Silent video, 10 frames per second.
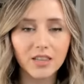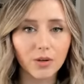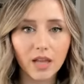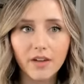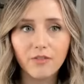in
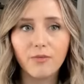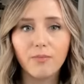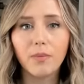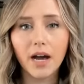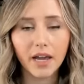their life
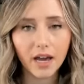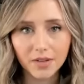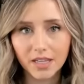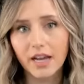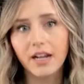by
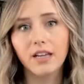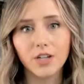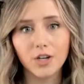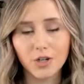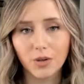having that
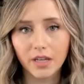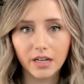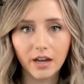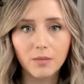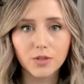additional
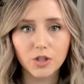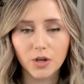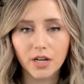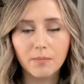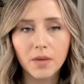income
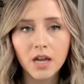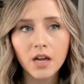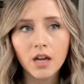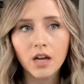stream